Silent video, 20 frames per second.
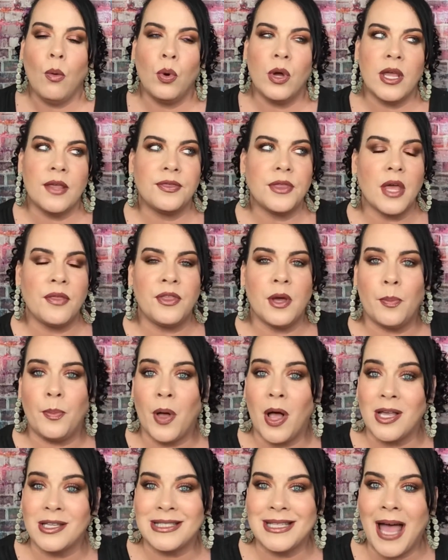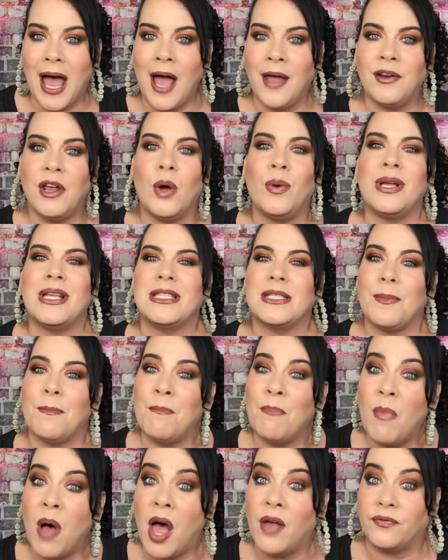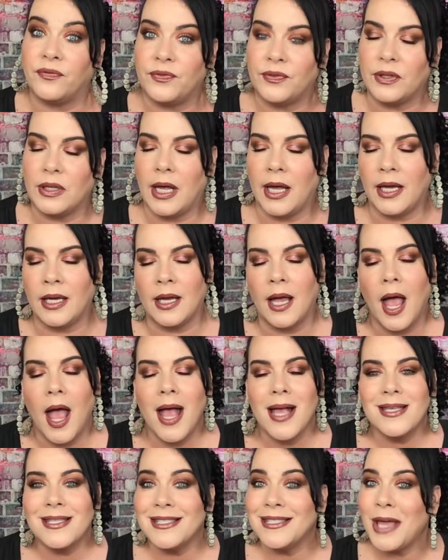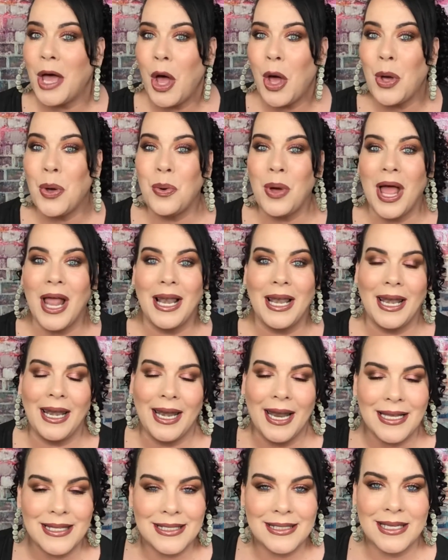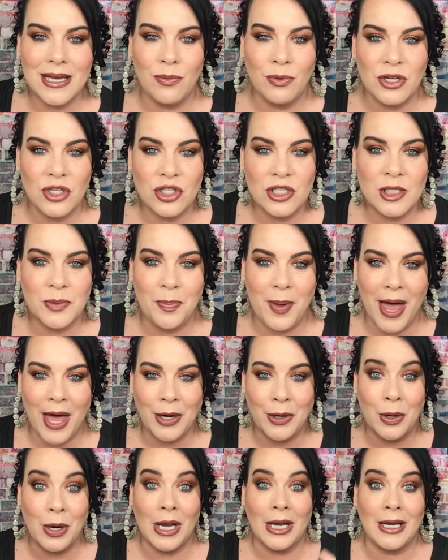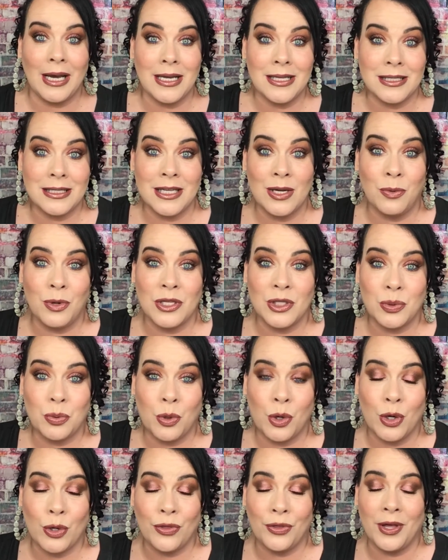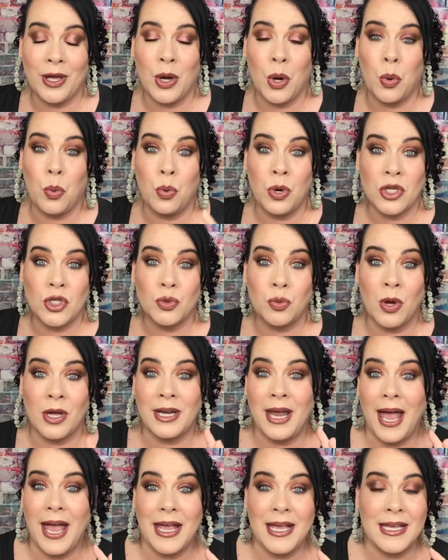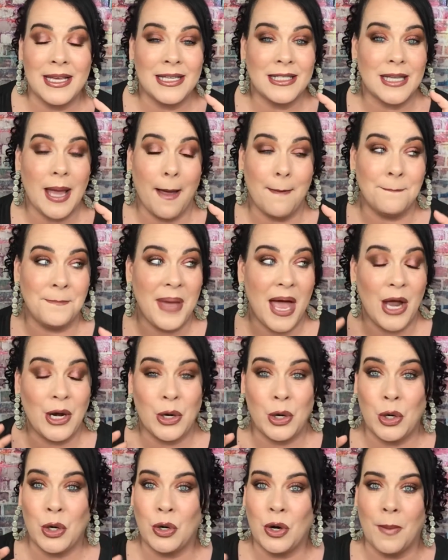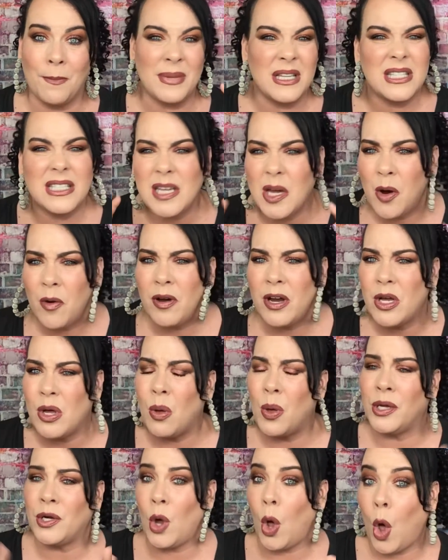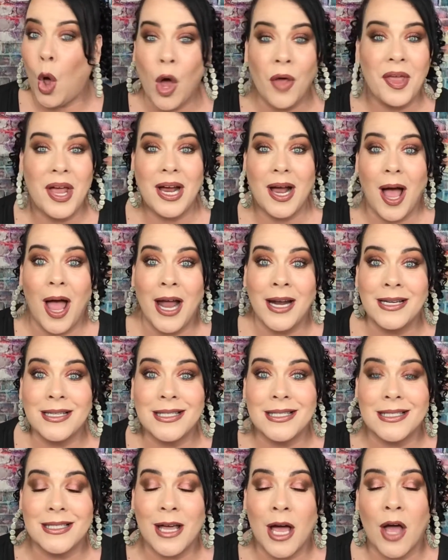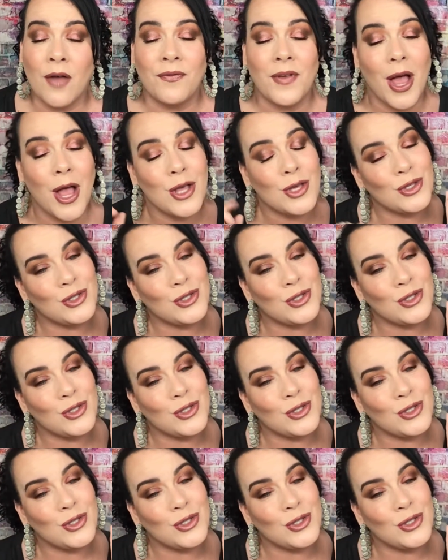With the Bolzano, it's monthly. So let's see which is better. Let's see what's worth it, which one is a better material and all that kind of stuff.